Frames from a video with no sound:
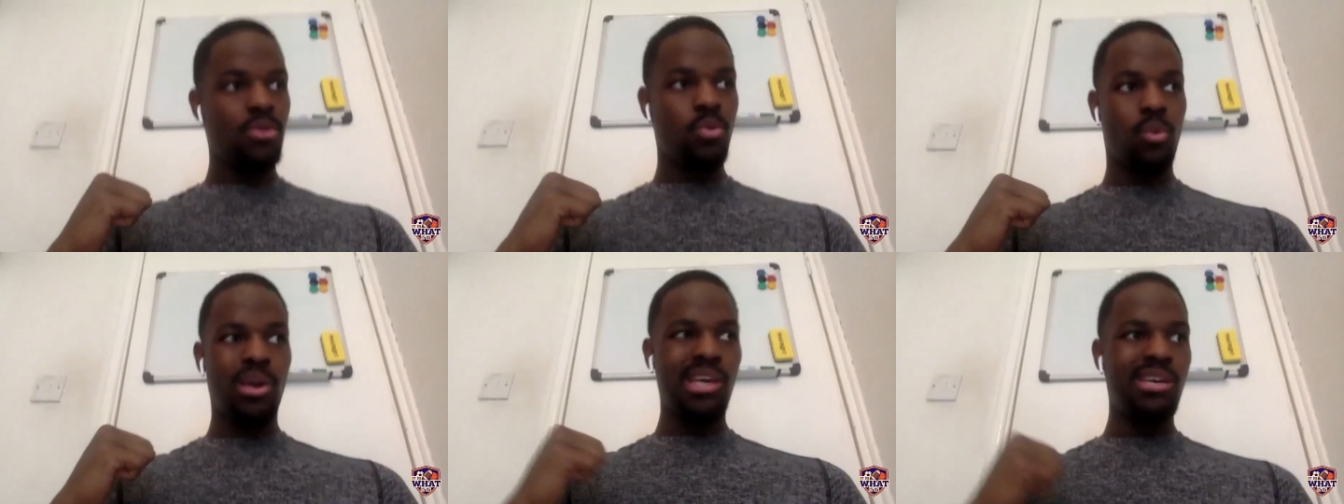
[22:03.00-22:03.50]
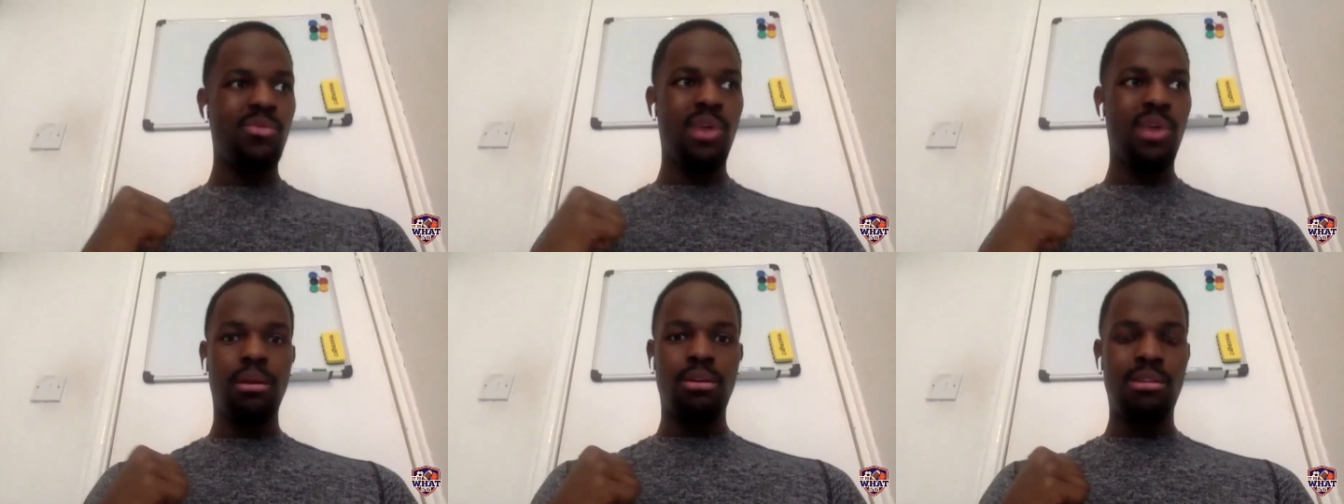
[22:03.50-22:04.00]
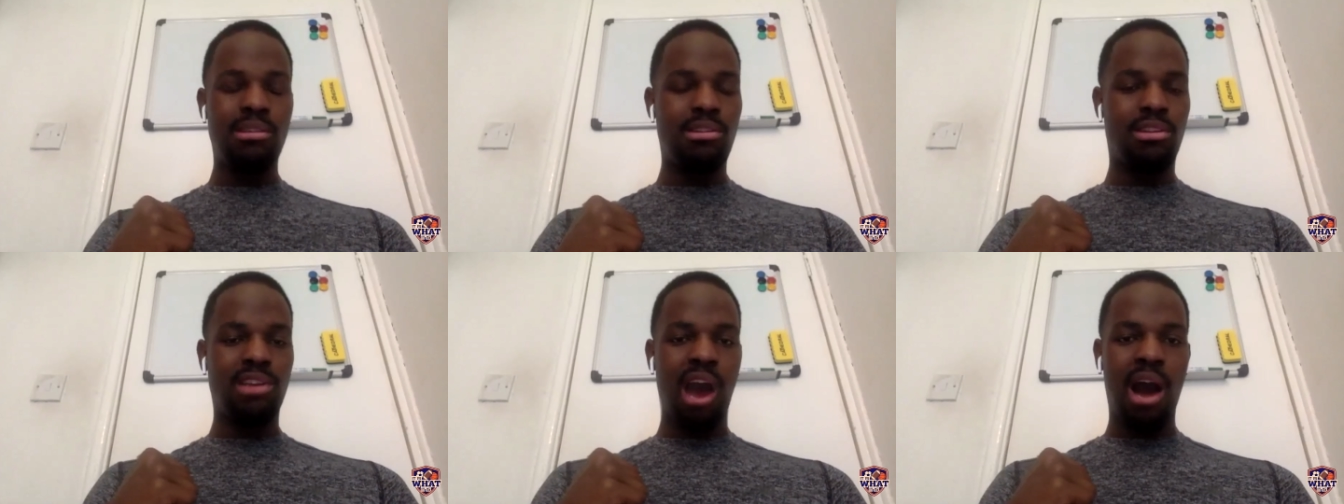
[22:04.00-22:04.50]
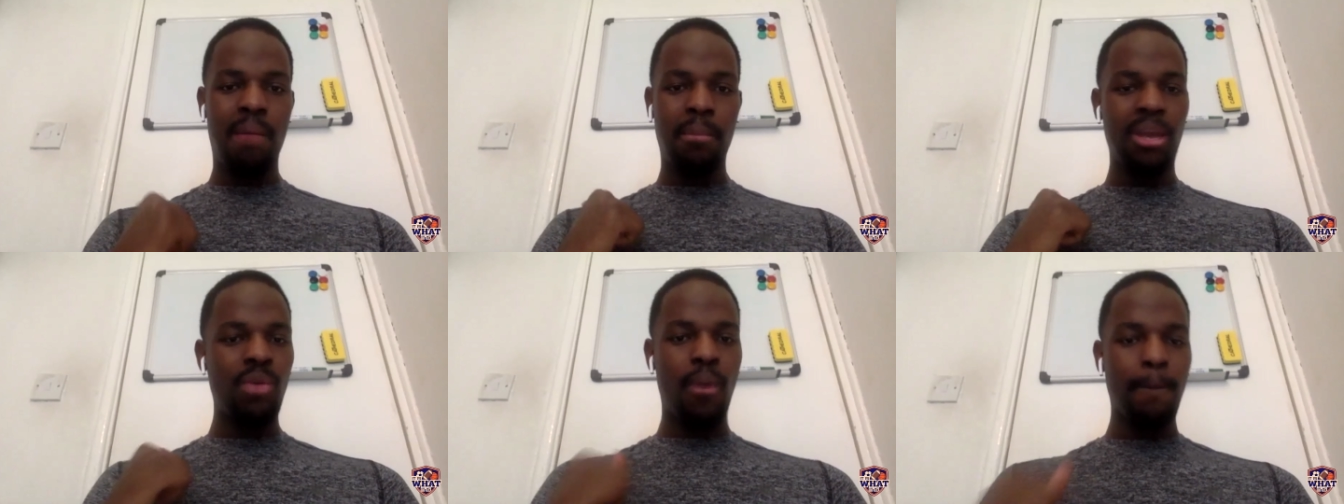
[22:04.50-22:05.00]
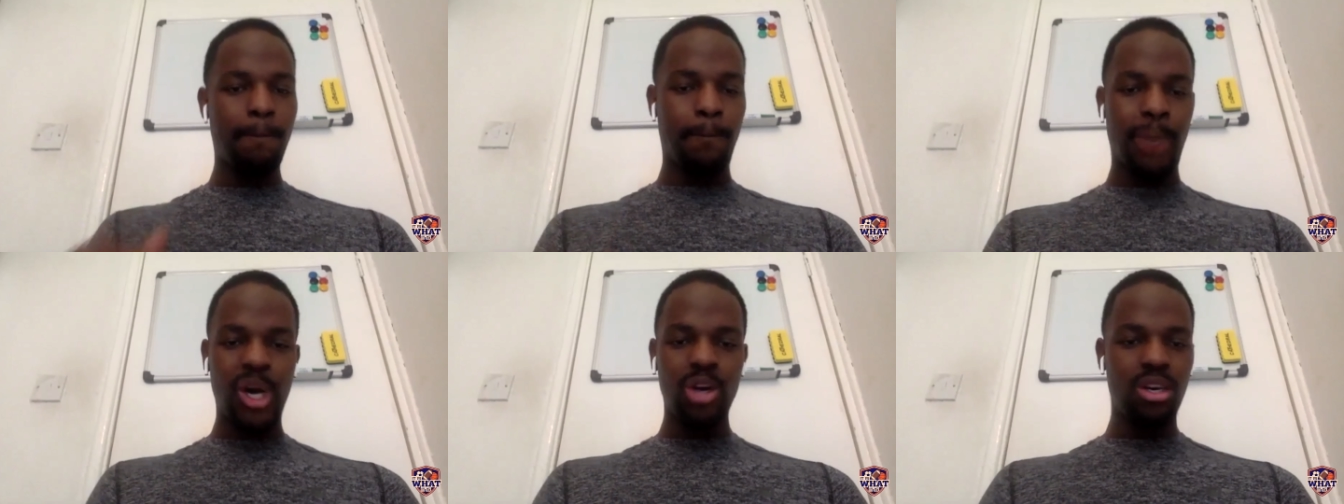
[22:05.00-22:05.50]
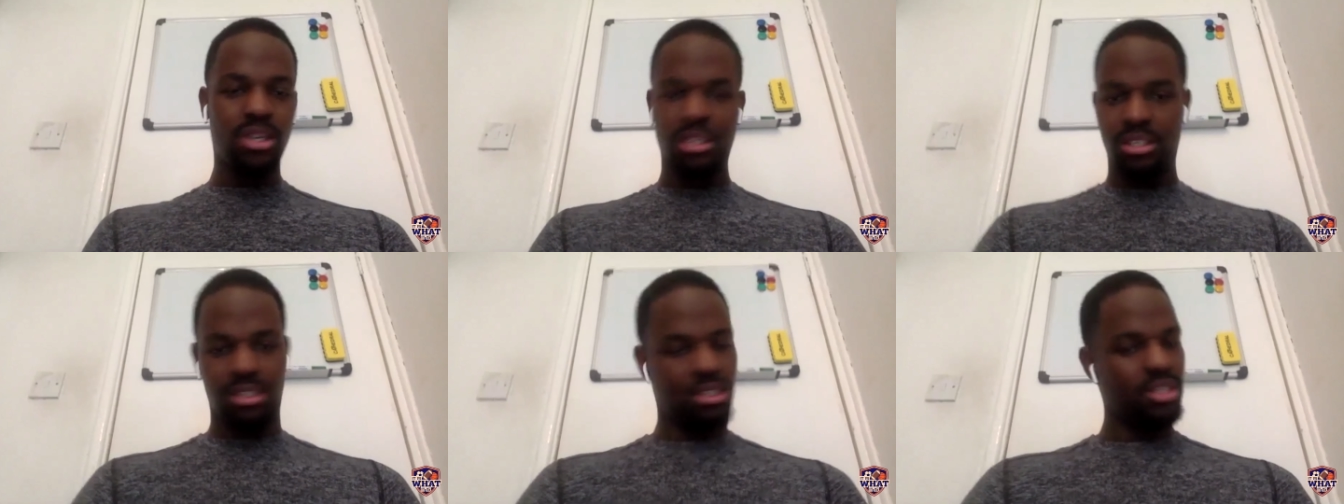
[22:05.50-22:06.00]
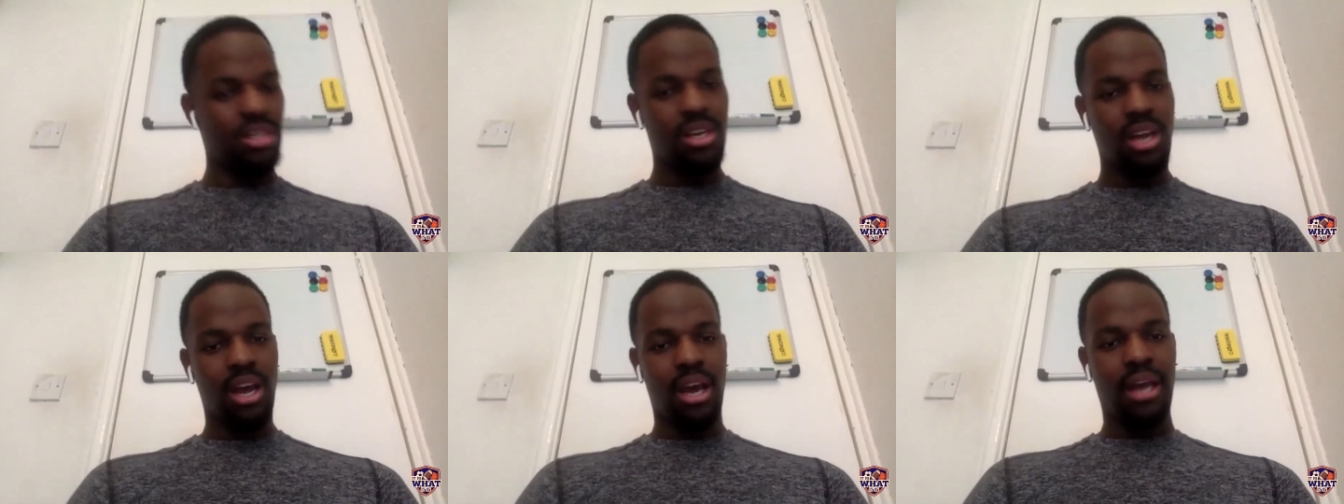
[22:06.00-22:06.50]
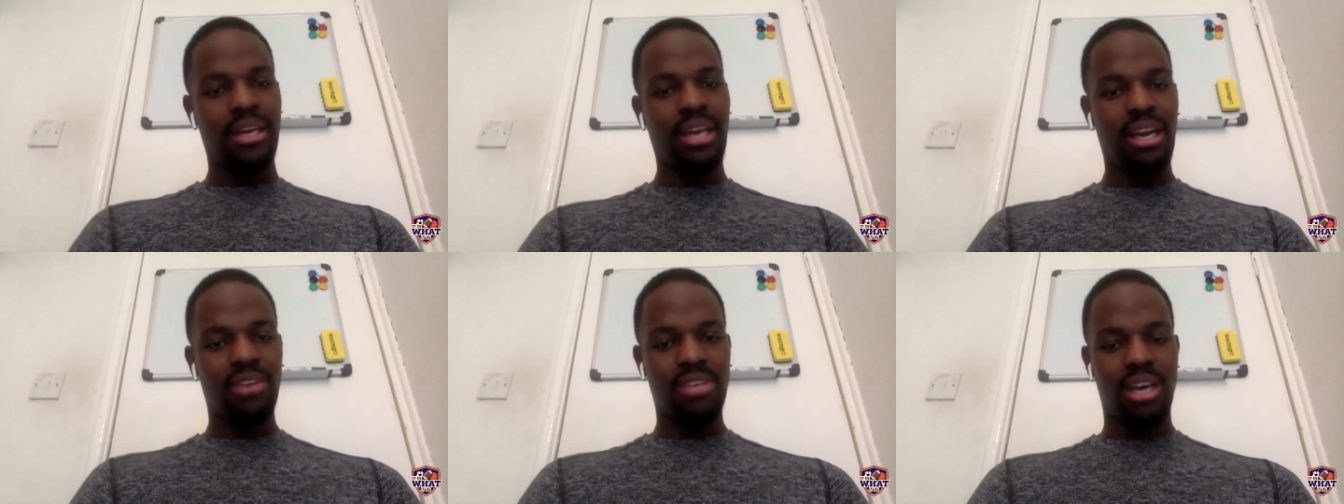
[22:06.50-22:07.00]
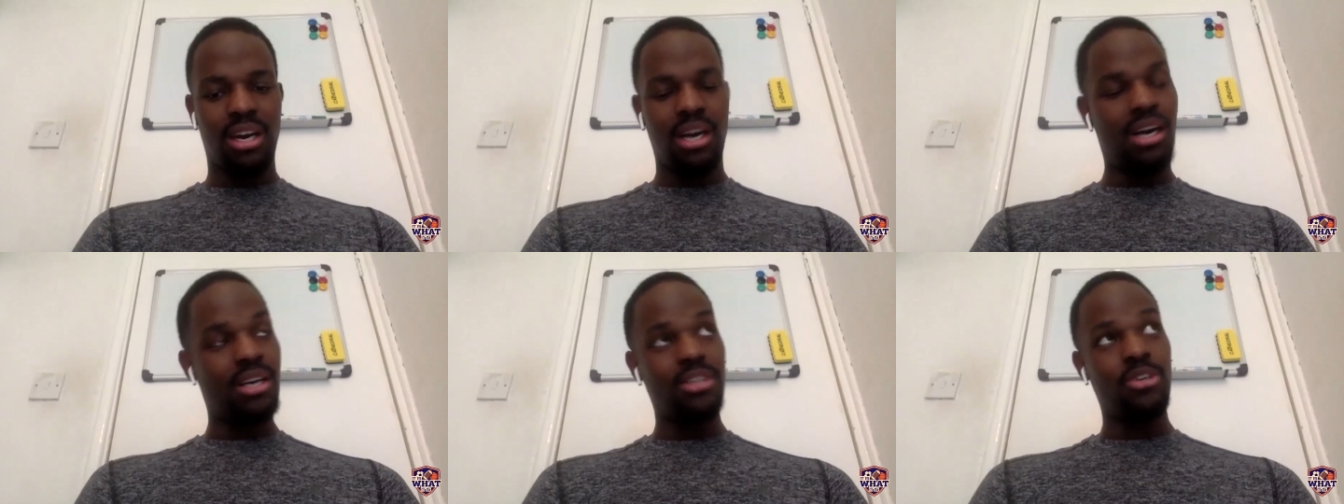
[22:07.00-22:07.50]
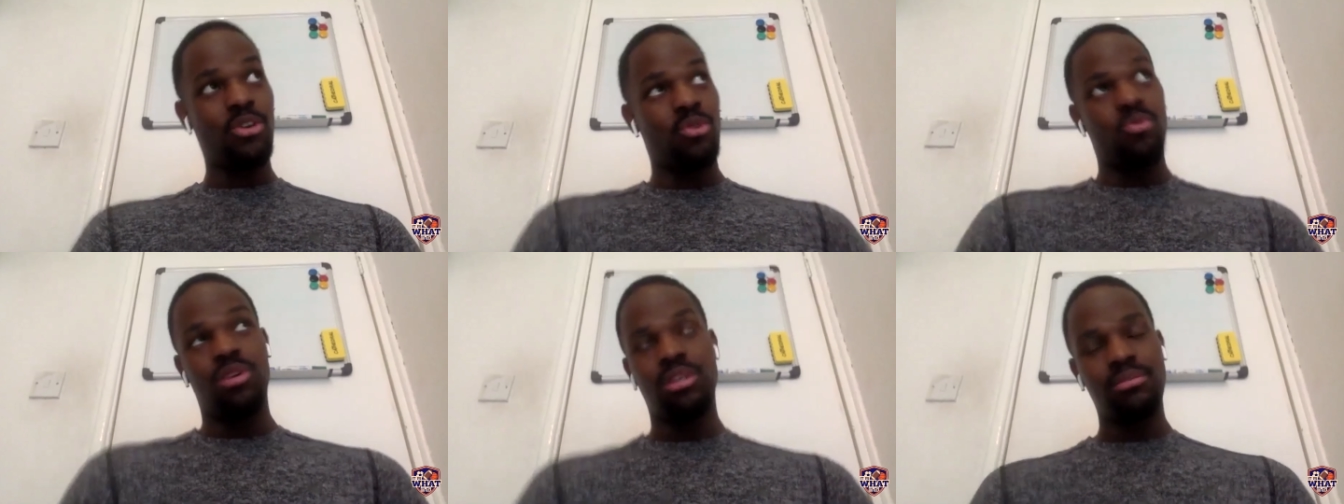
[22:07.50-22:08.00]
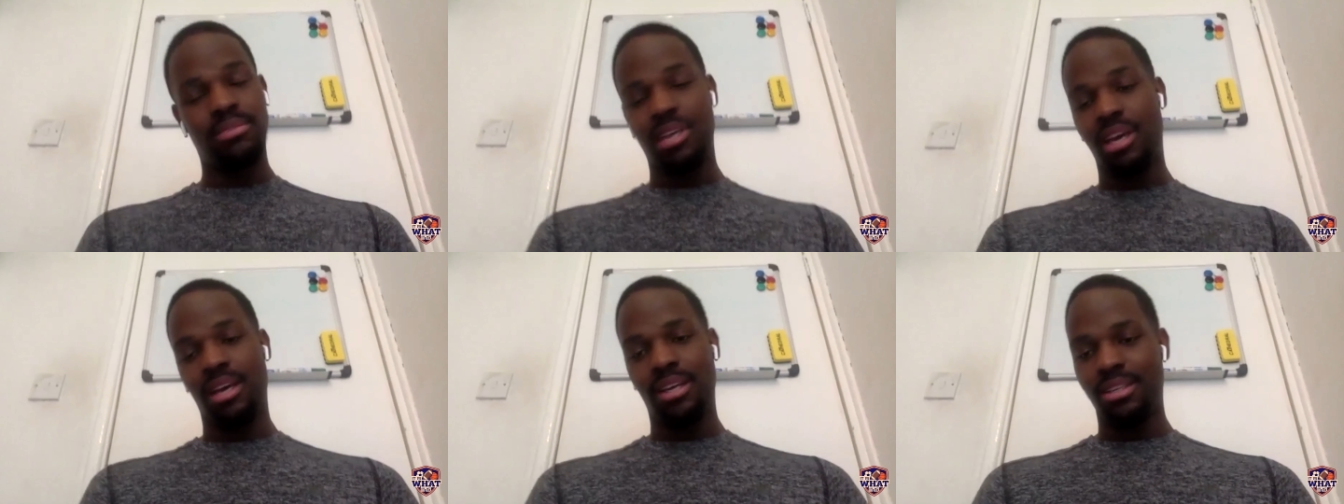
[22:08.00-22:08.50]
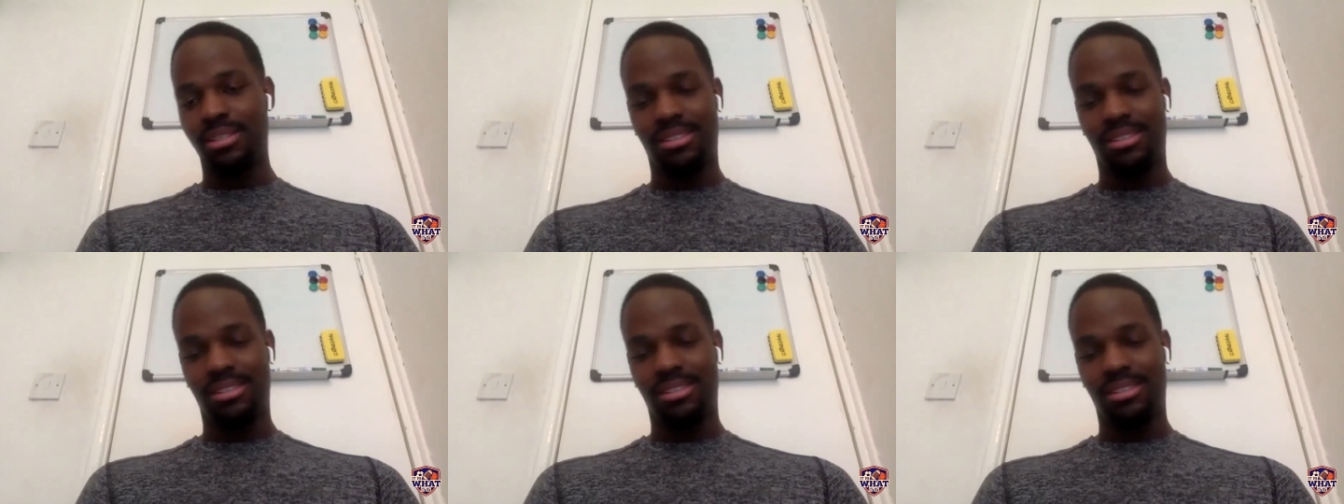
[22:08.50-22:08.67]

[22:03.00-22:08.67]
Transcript: where he went dumb, he went bonkers, and then I was like, ah, oh, you know what? Yeah,